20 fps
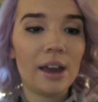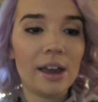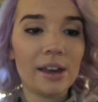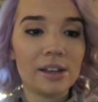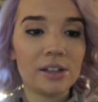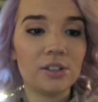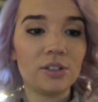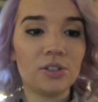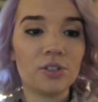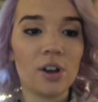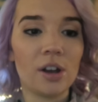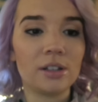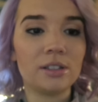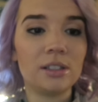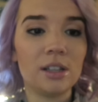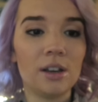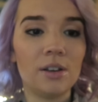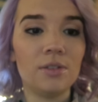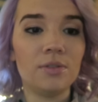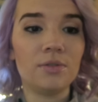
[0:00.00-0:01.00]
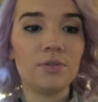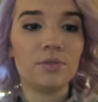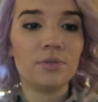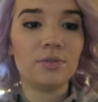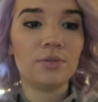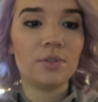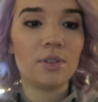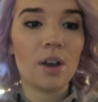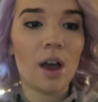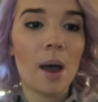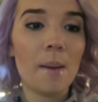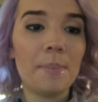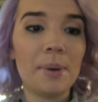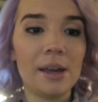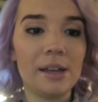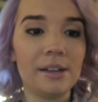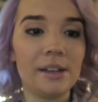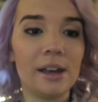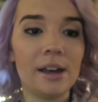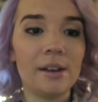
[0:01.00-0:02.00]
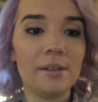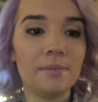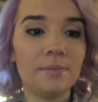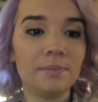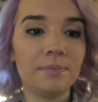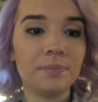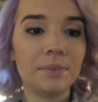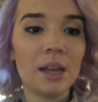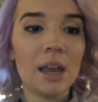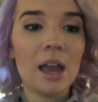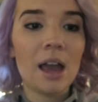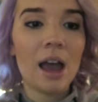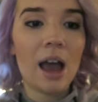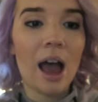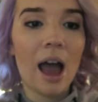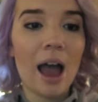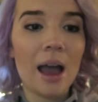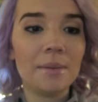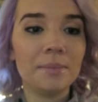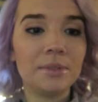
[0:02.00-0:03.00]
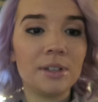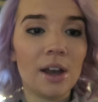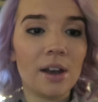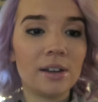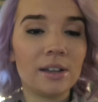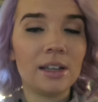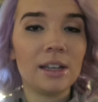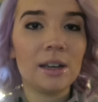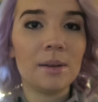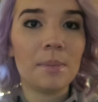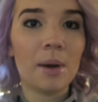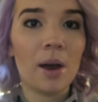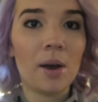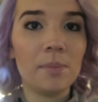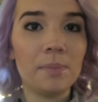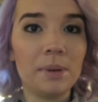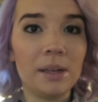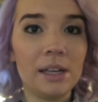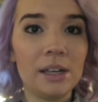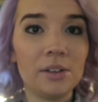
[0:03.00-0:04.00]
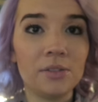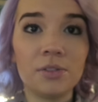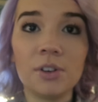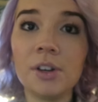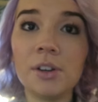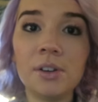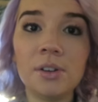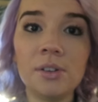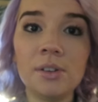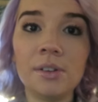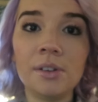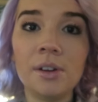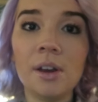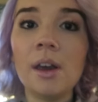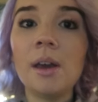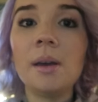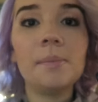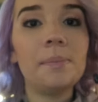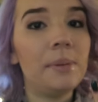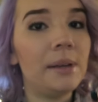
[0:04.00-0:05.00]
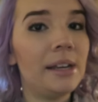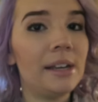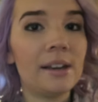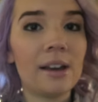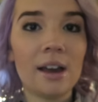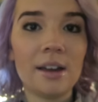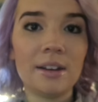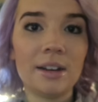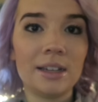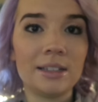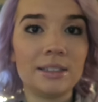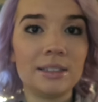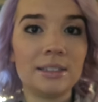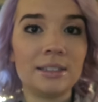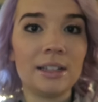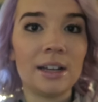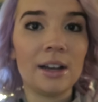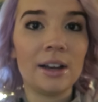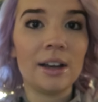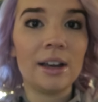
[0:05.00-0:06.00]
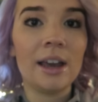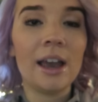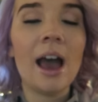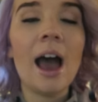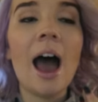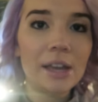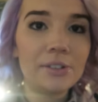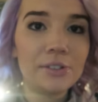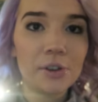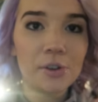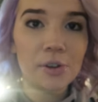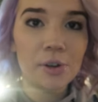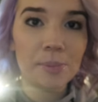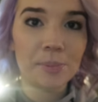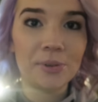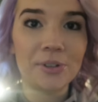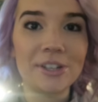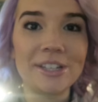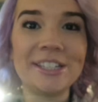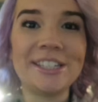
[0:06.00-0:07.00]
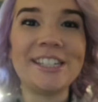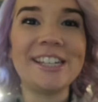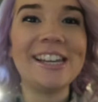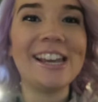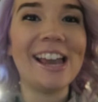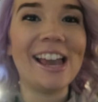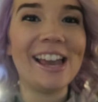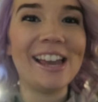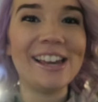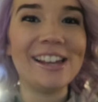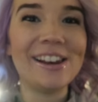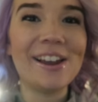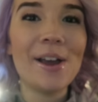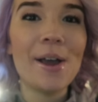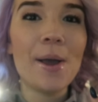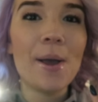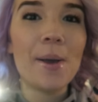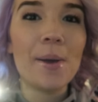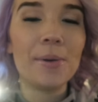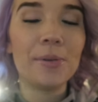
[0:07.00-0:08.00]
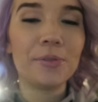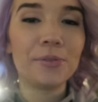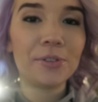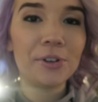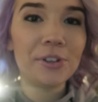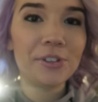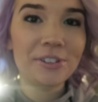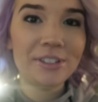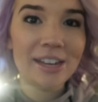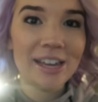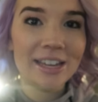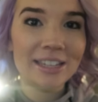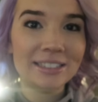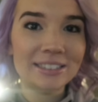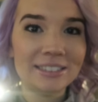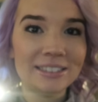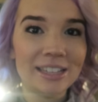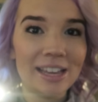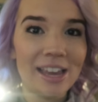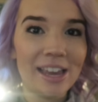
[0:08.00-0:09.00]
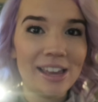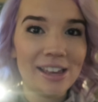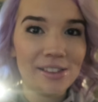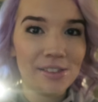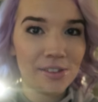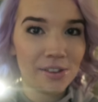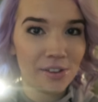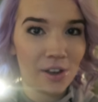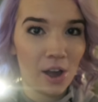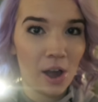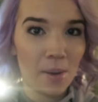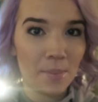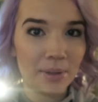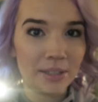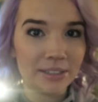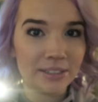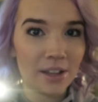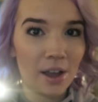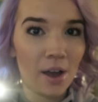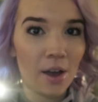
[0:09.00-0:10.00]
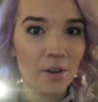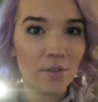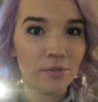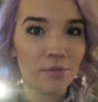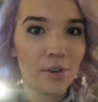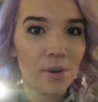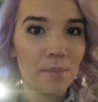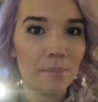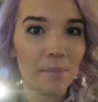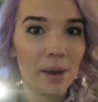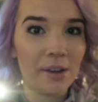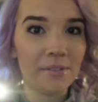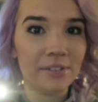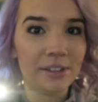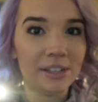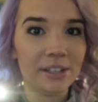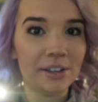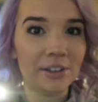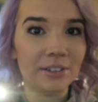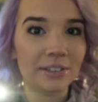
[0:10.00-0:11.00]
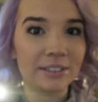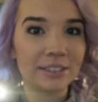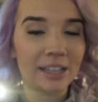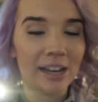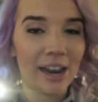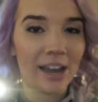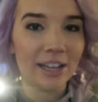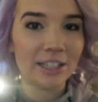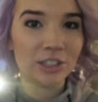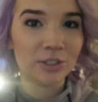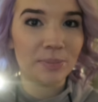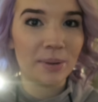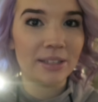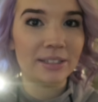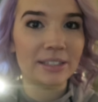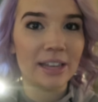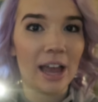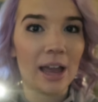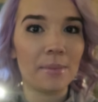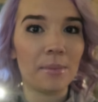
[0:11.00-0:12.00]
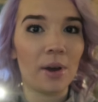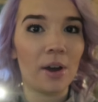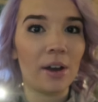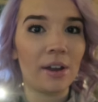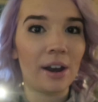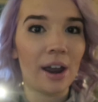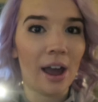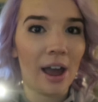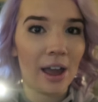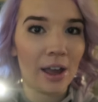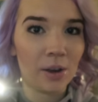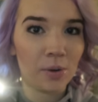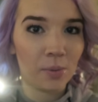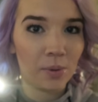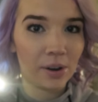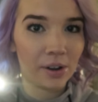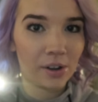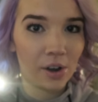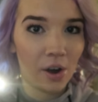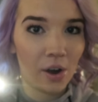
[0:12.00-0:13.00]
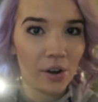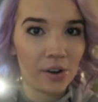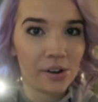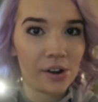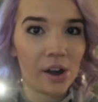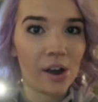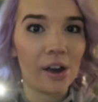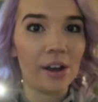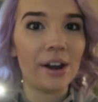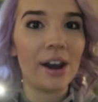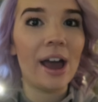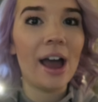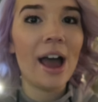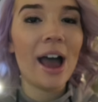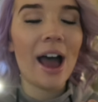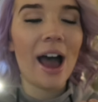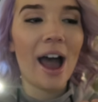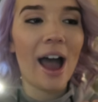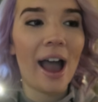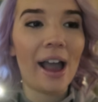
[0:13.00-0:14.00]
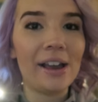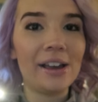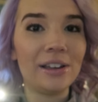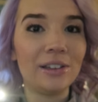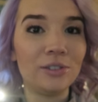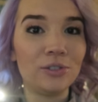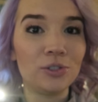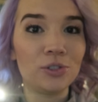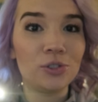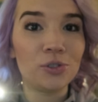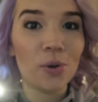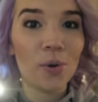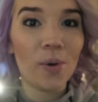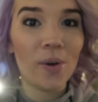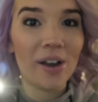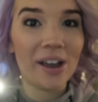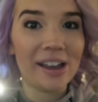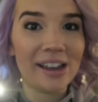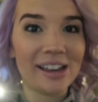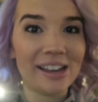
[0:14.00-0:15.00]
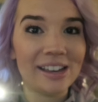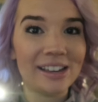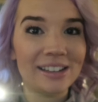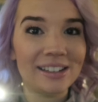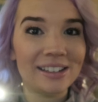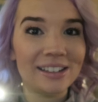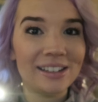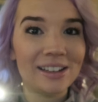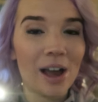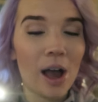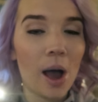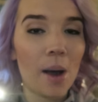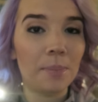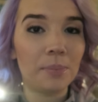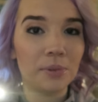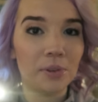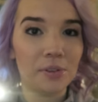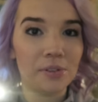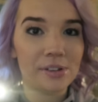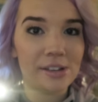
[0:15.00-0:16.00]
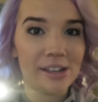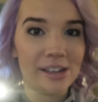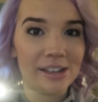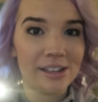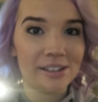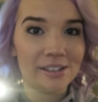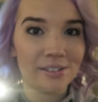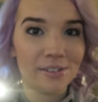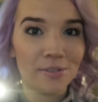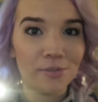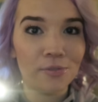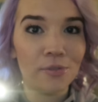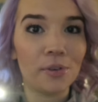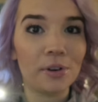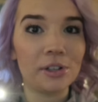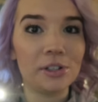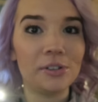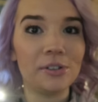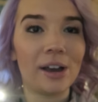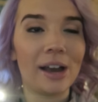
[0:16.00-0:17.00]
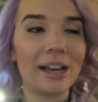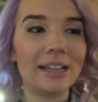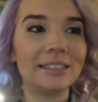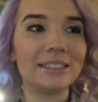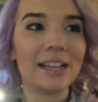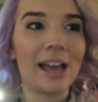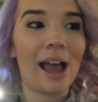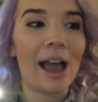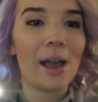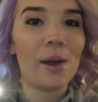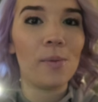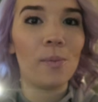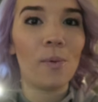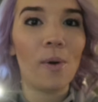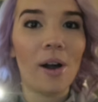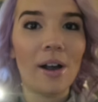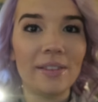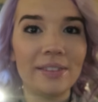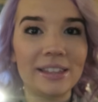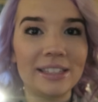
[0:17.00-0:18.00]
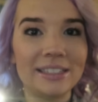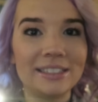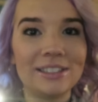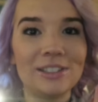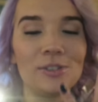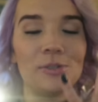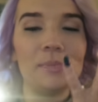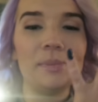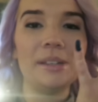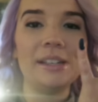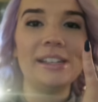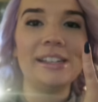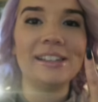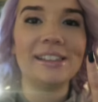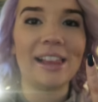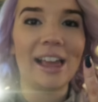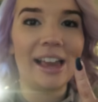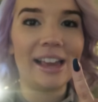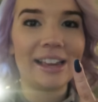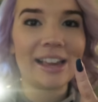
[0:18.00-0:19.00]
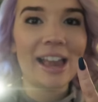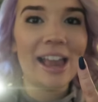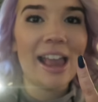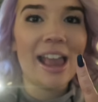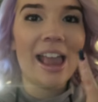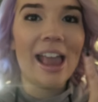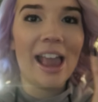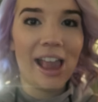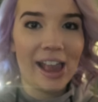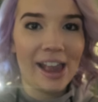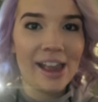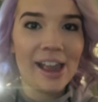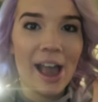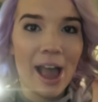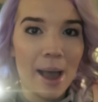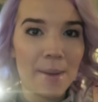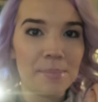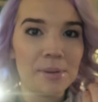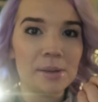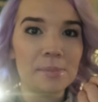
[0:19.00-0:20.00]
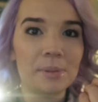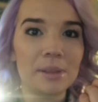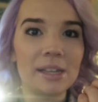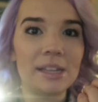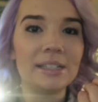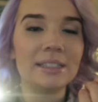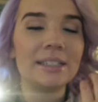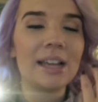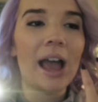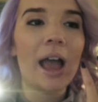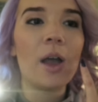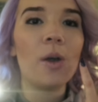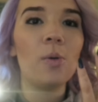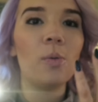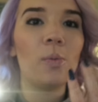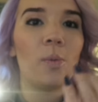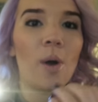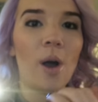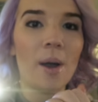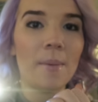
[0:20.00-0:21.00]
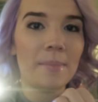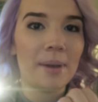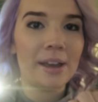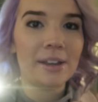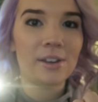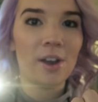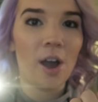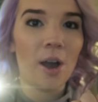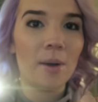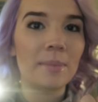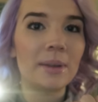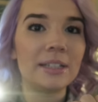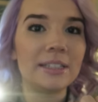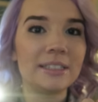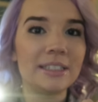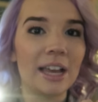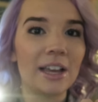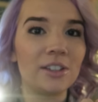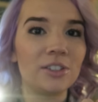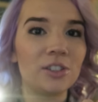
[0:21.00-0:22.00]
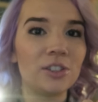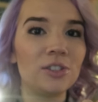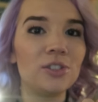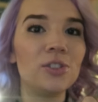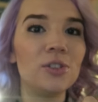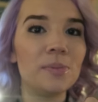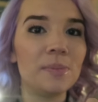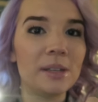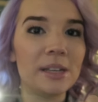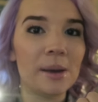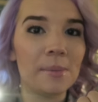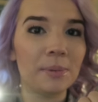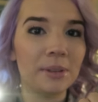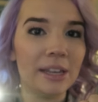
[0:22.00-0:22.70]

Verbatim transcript: a constructive opinion. I'm talking about being rude, being unnecessary. I don't appreciate rudeness in the comments of my videos that I spend time on, I work hard on, I enjoy uploading for you guys. I want this to be like a happy place. I want my comment section to be a